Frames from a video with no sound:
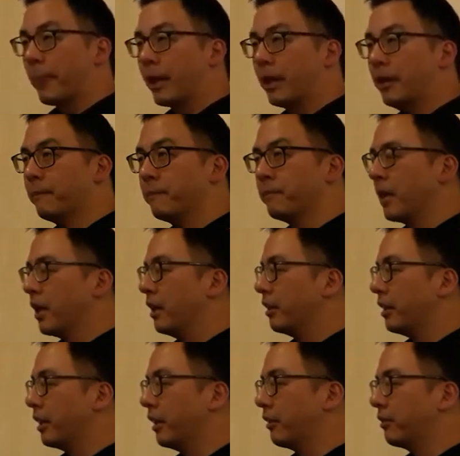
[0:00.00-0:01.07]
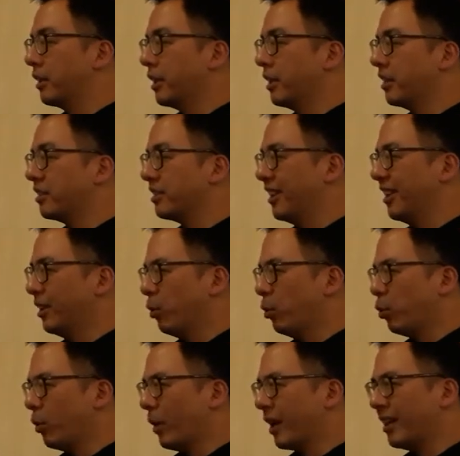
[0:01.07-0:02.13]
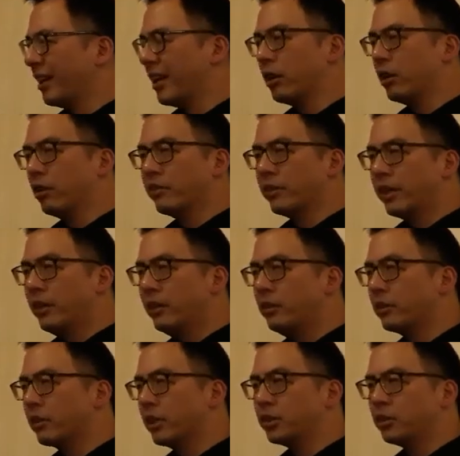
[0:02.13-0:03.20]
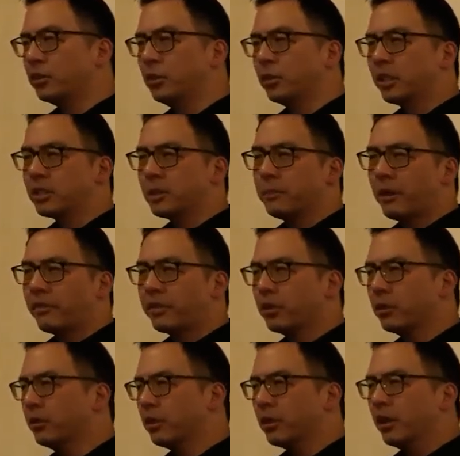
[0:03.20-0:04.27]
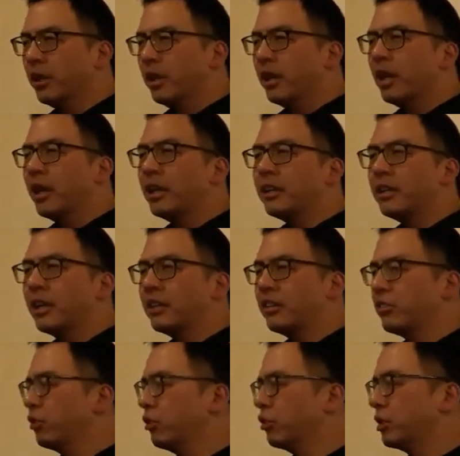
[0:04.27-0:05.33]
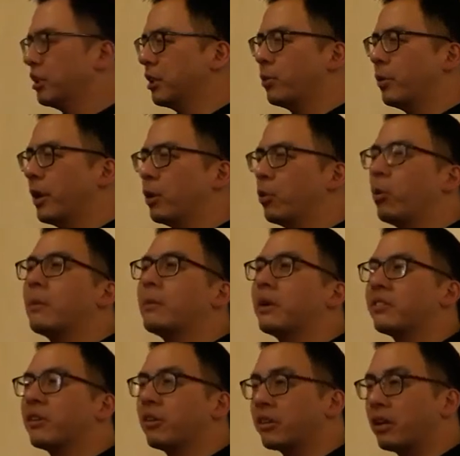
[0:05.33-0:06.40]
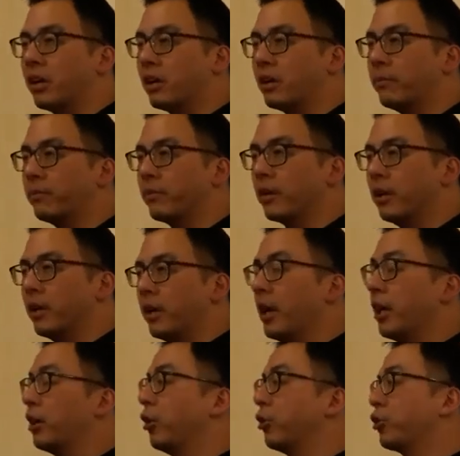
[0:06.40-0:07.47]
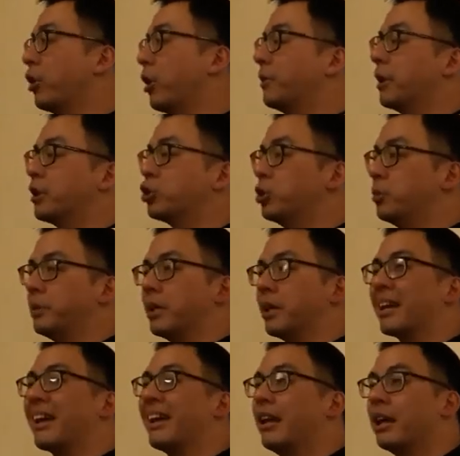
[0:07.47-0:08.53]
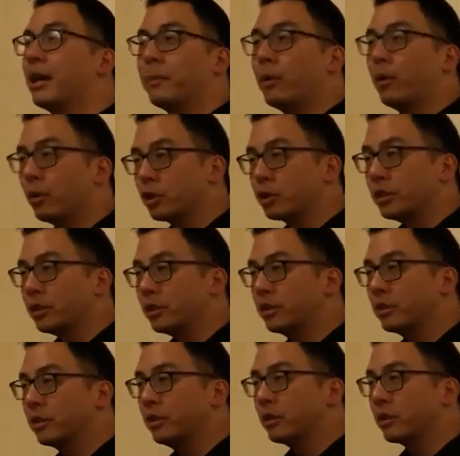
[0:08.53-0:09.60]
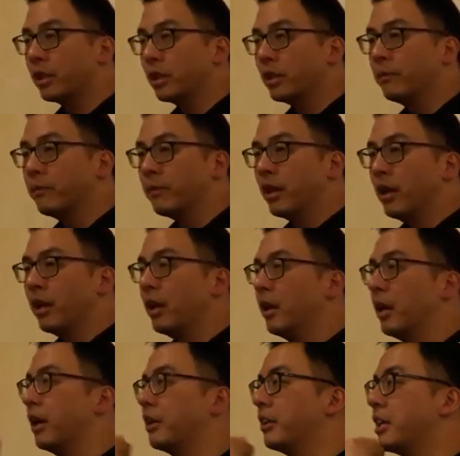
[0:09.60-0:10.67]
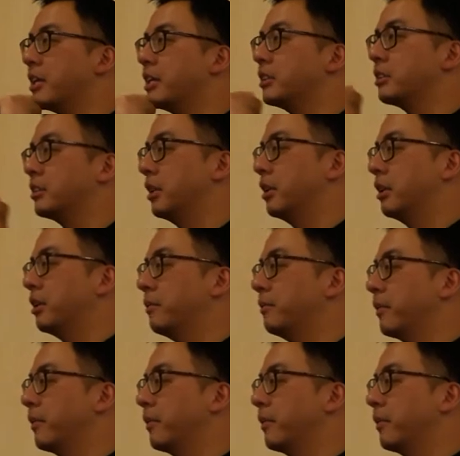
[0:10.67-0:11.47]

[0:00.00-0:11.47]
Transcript: Okay, then after that, there's a little white layer over there, which is known as a buffy coat, and that is usually where the white blood cells are. And on top, there should be a clear portion, okay, uh, and that is the